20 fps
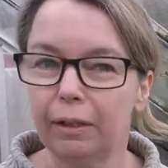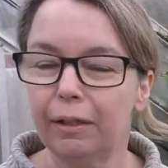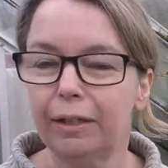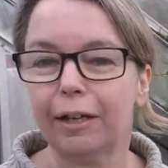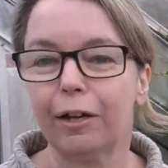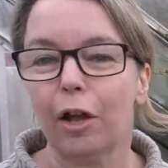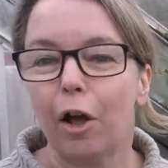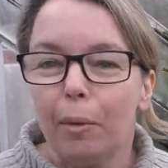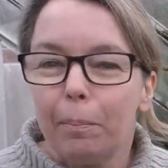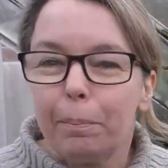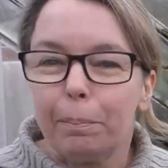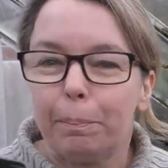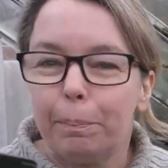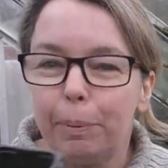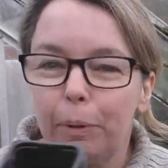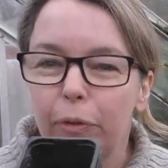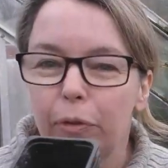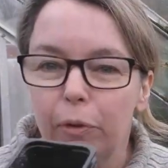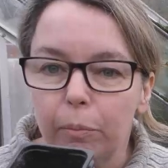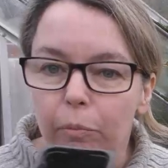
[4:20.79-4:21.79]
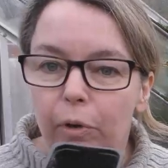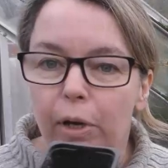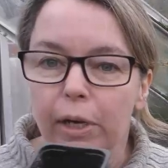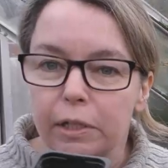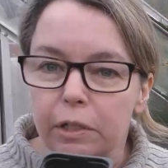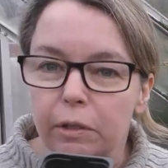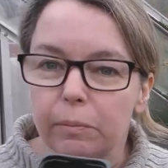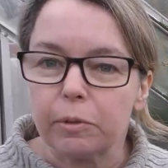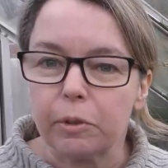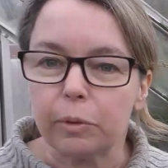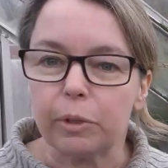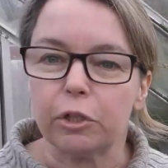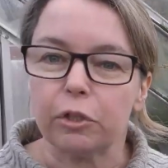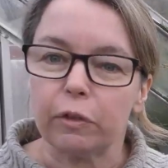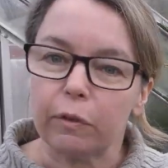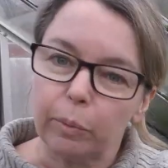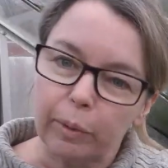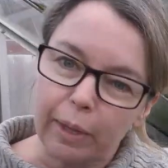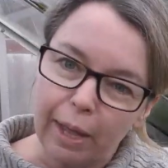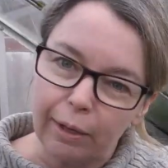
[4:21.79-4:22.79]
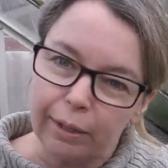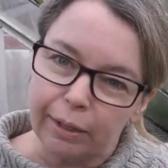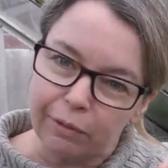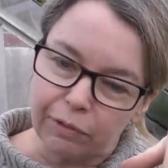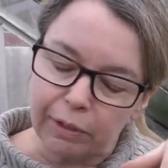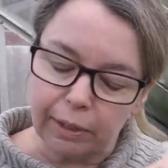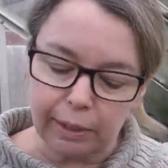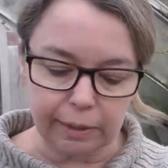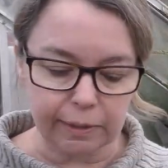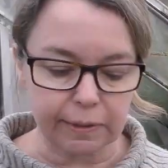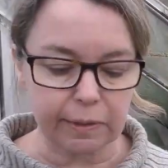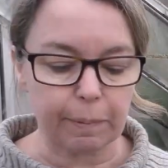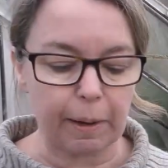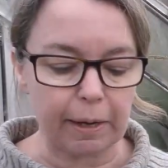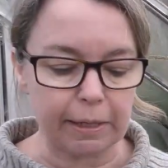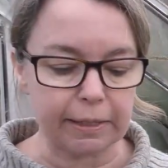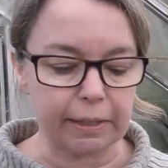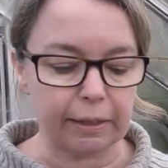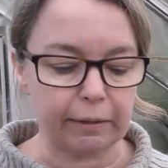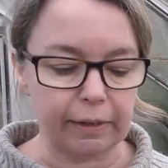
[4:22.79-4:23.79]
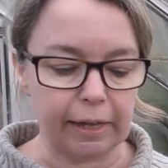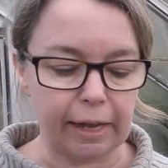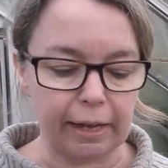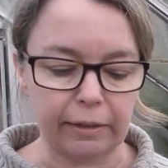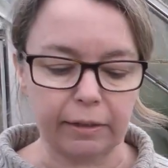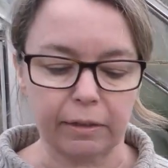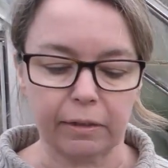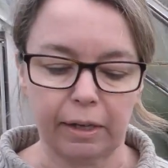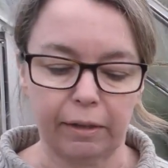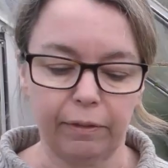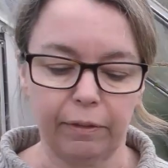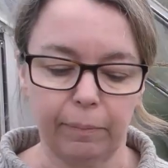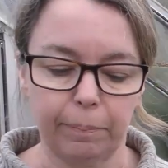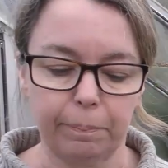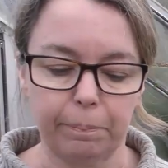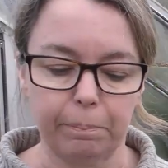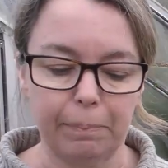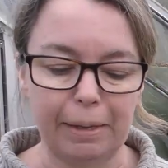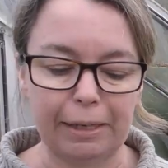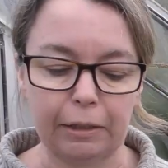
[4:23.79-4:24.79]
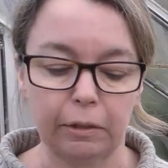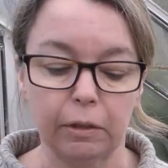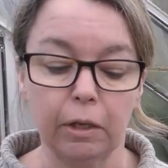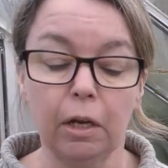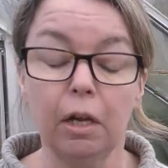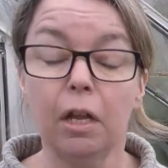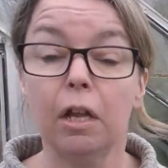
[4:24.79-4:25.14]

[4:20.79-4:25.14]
you can't butt them right up to each other without leaving a little space in the end, in the middle.